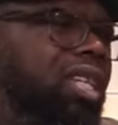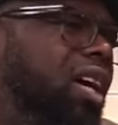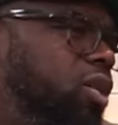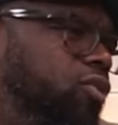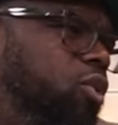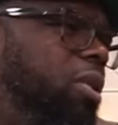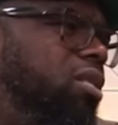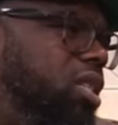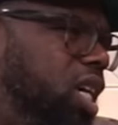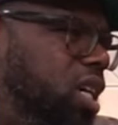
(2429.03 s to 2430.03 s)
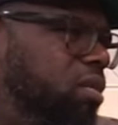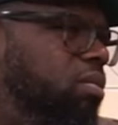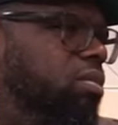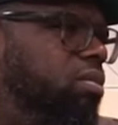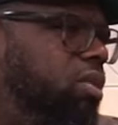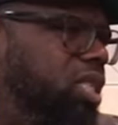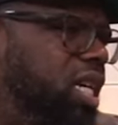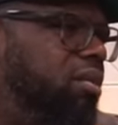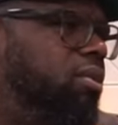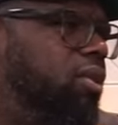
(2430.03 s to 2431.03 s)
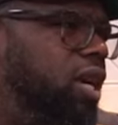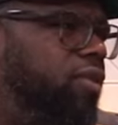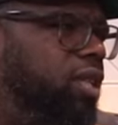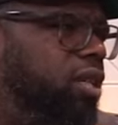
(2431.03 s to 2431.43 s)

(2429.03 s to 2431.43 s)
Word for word: I don't know if you want me to say, is that graphic